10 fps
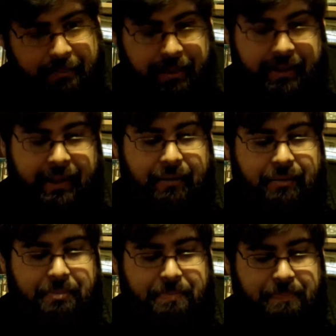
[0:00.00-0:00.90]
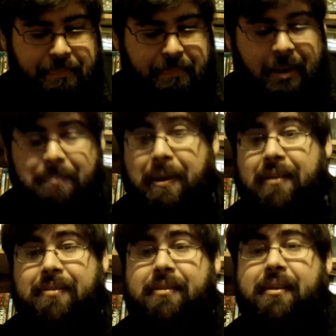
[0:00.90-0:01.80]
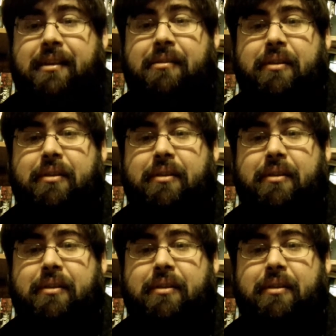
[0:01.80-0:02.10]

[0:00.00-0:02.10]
but that would be basically the